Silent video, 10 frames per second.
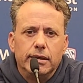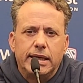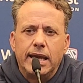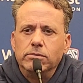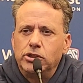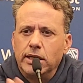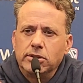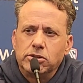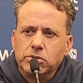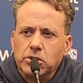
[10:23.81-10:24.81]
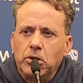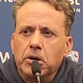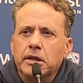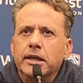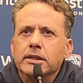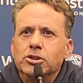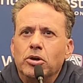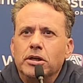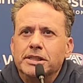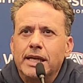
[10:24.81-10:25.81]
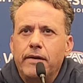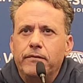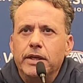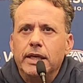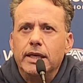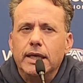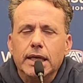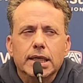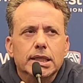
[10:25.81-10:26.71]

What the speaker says: Cam Chancellor was a hard hitting, strong safety,